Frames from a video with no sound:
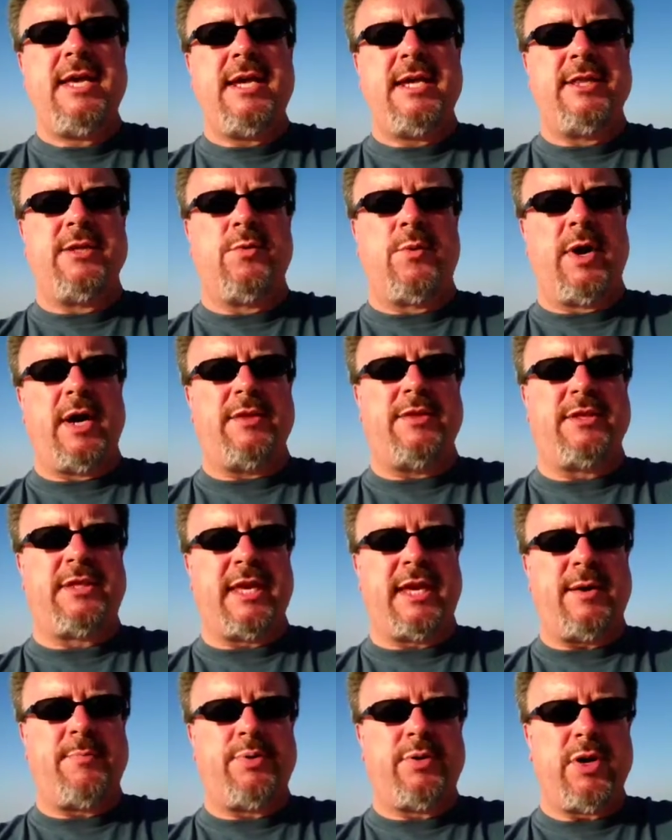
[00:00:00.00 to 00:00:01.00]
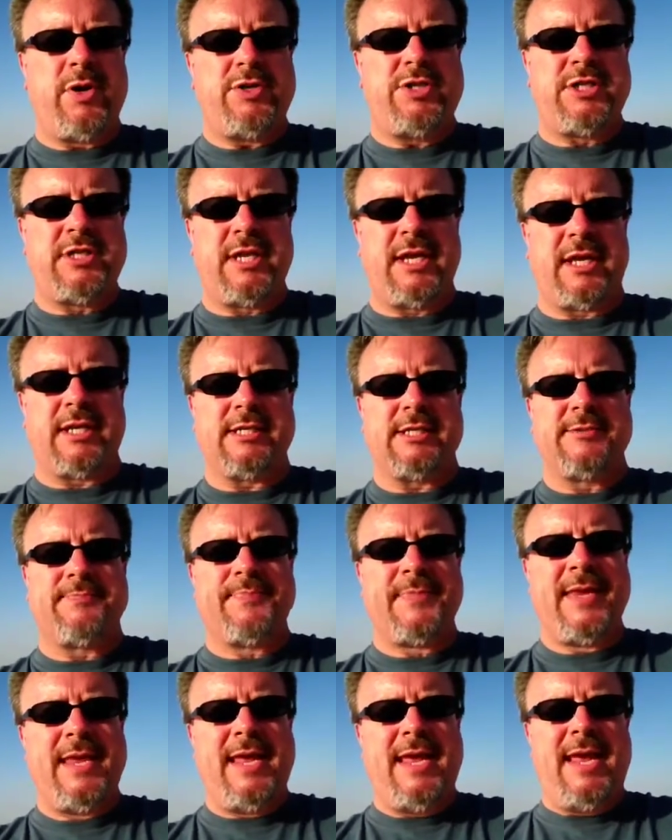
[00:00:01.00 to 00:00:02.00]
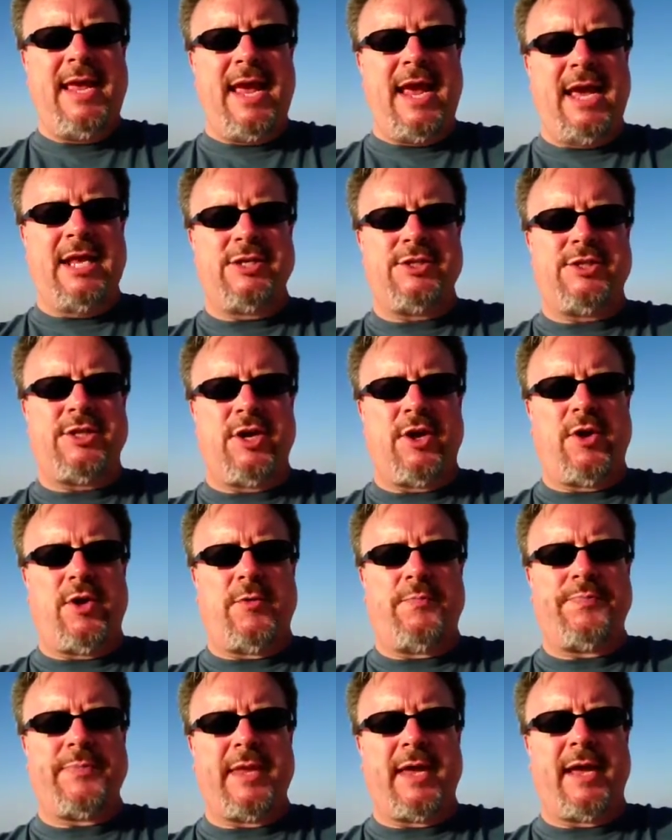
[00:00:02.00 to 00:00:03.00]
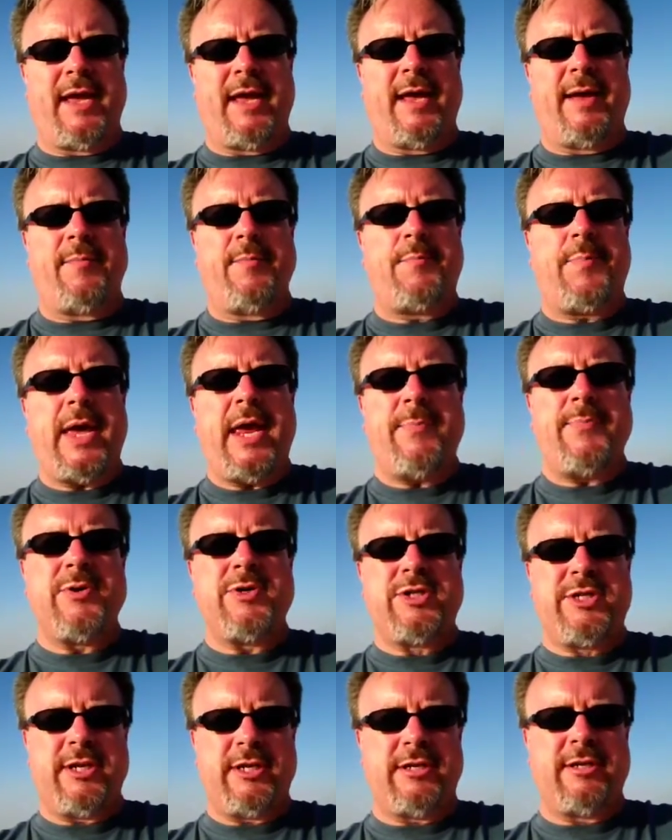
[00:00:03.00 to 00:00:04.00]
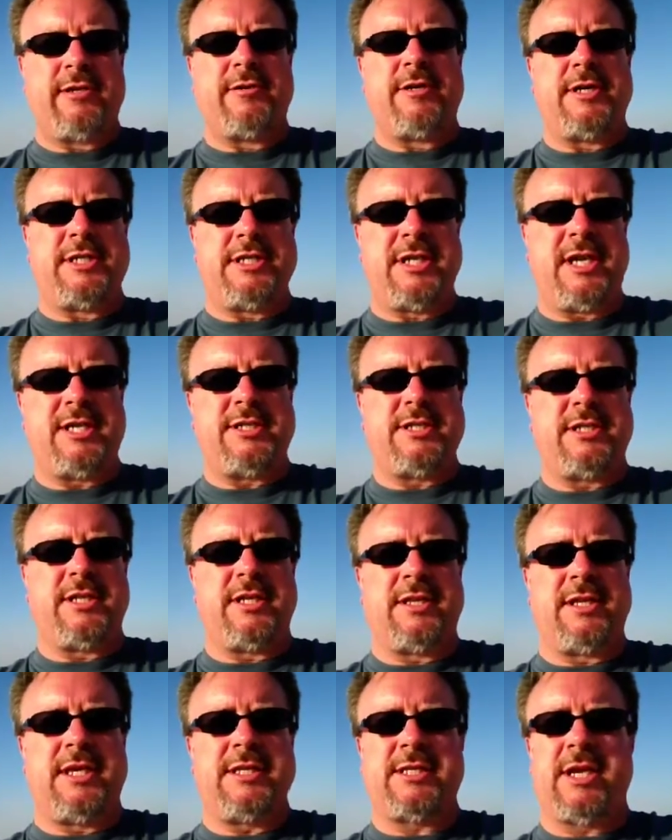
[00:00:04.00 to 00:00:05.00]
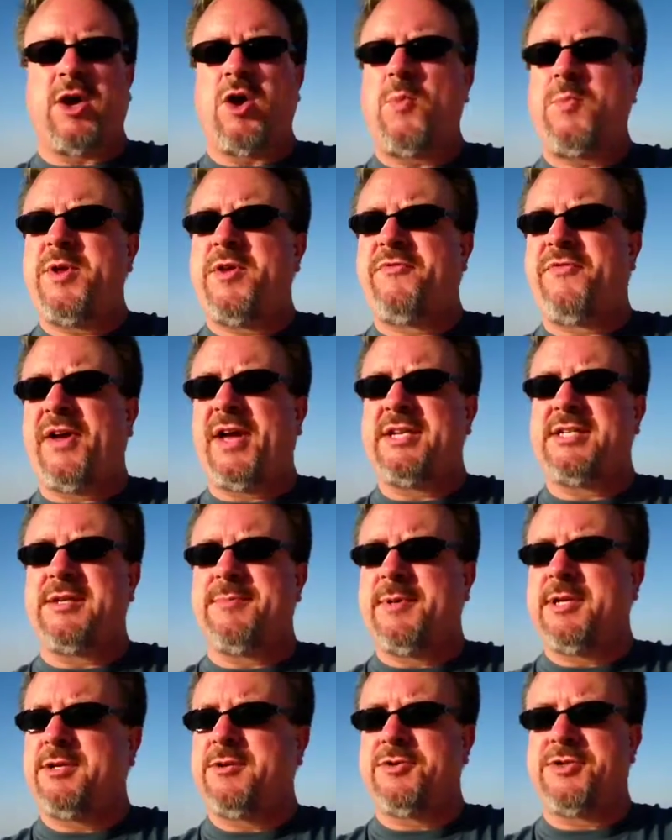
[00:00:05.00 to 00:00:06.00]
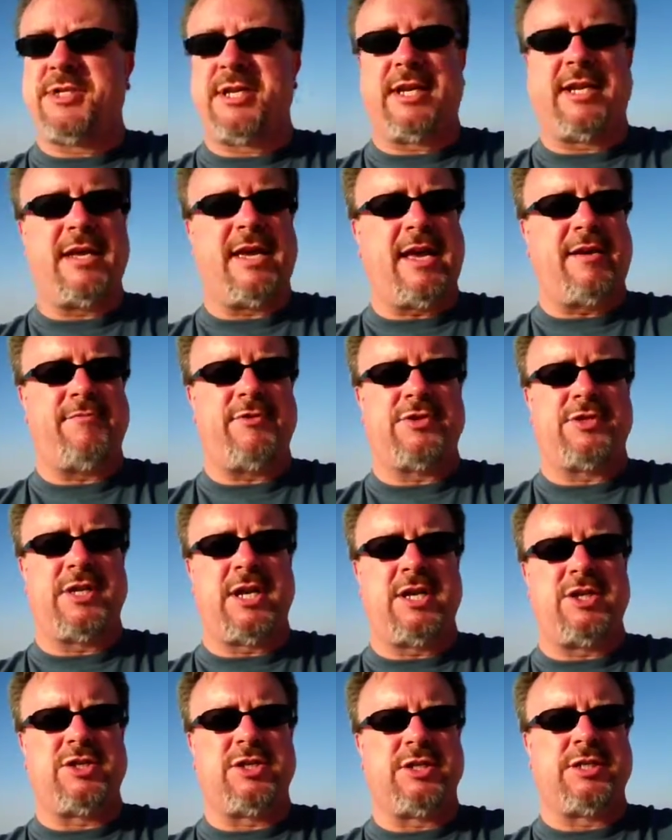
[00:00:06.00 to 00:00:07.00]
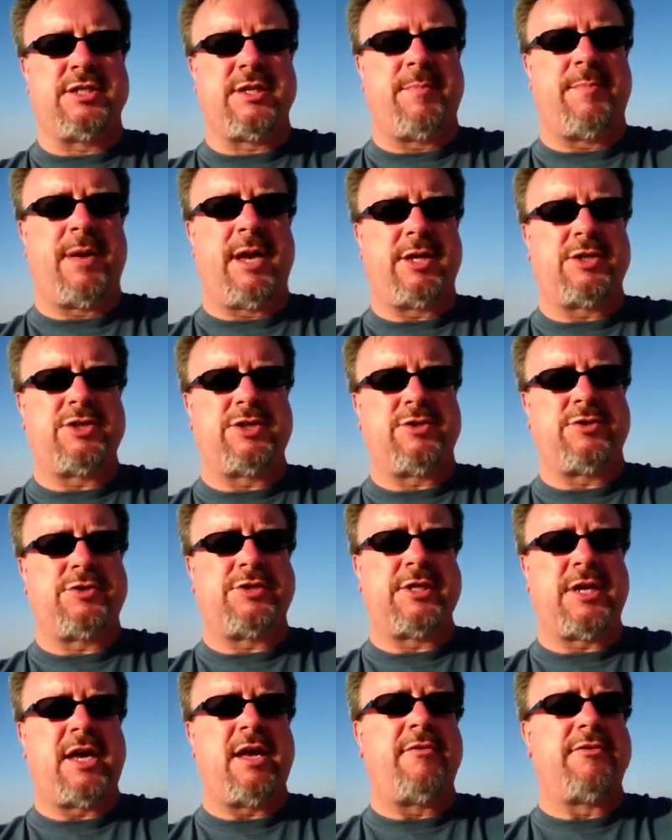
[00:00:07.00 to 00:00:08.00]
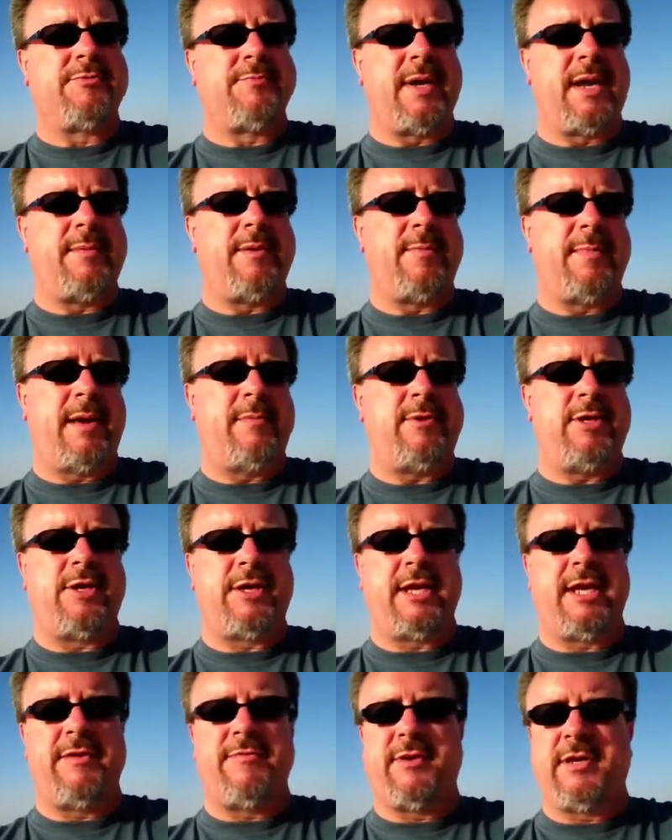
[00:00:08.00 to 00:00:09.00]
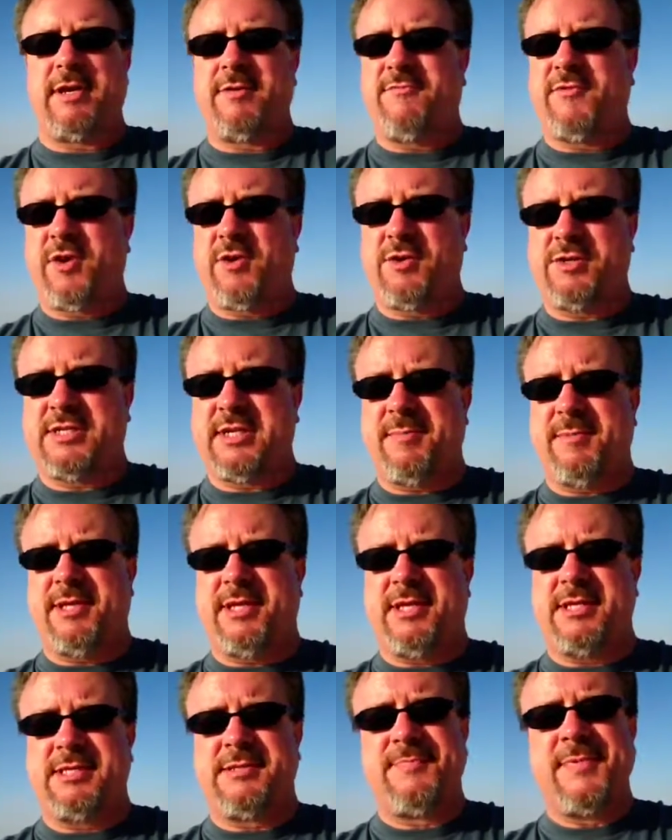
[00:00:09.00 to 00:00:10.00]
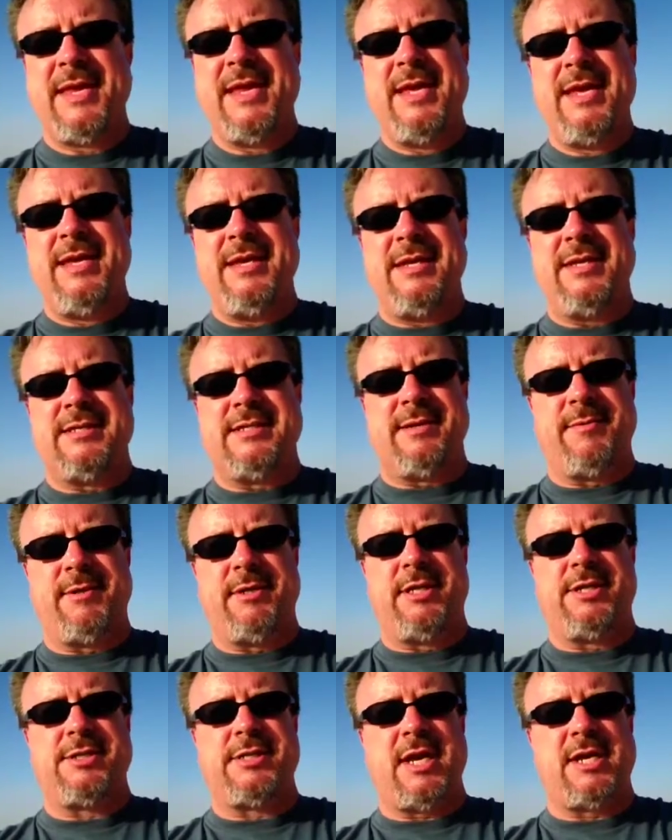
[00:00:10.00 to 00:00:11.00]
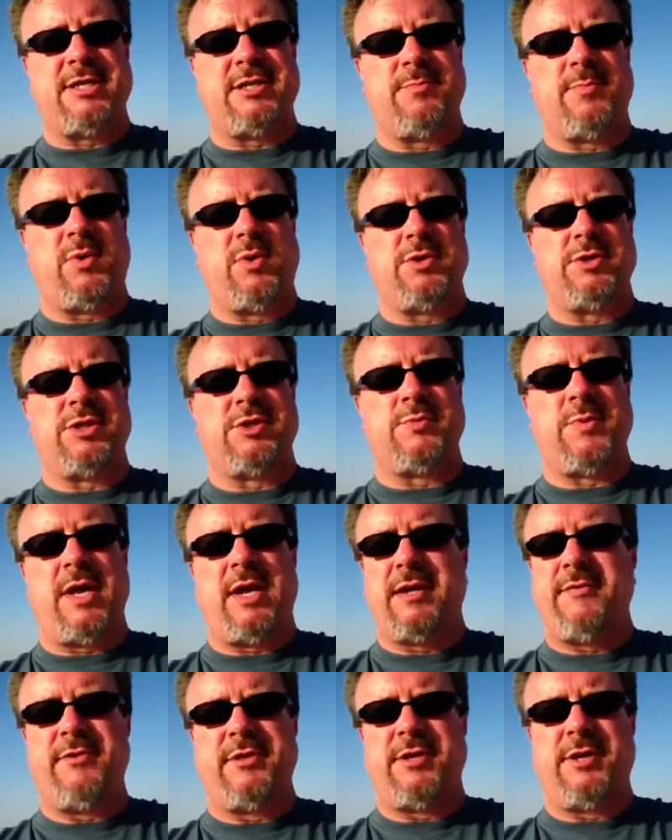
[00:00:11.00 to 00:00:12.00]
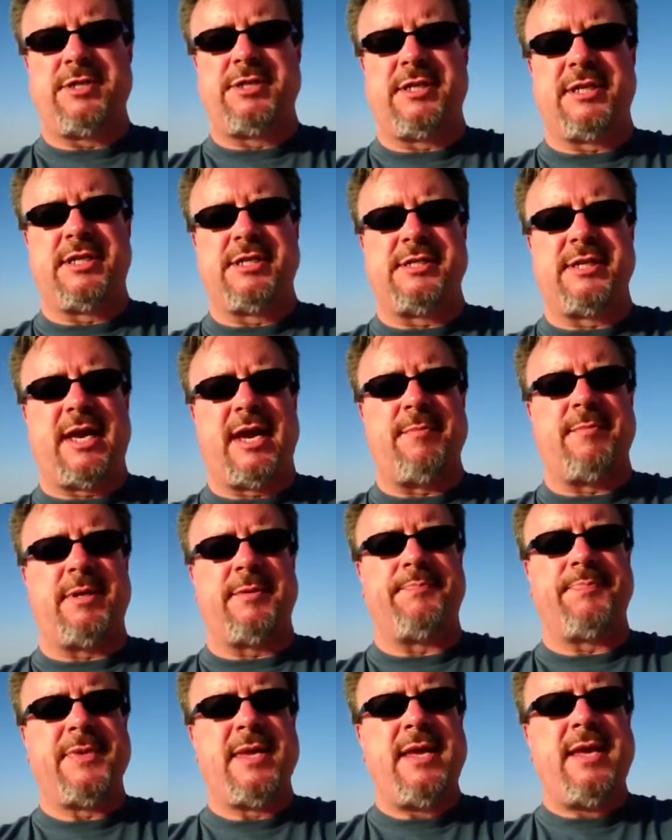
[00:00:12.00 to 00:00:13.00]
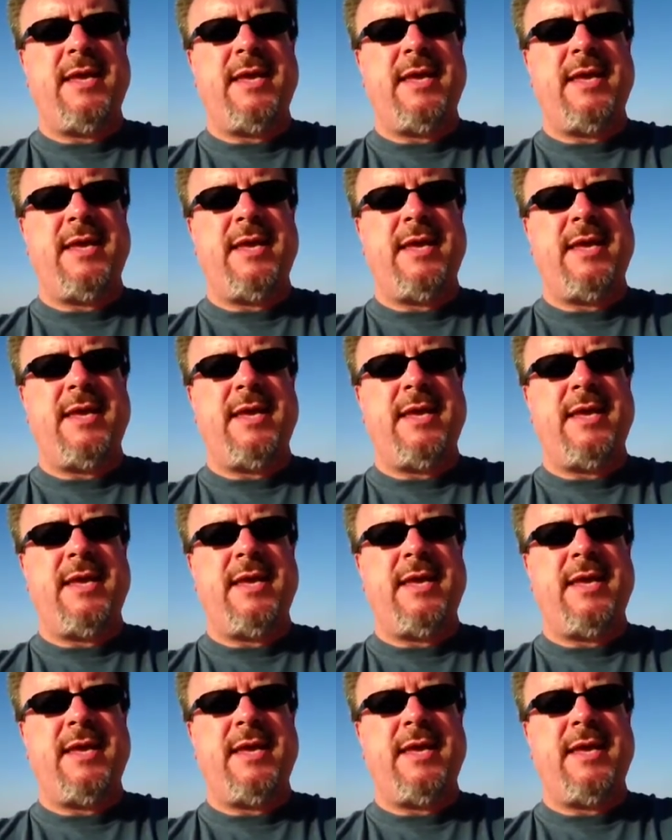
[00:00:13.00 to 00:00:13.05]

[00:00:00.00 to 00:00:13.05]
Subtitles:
in the way that they approach things. And so pay particular attention to these. I hope you find some interesting conversations amongst yourselves maybe. Maybe you can even invoke some of this in some of the discussion boards as well, even though it's an assignment.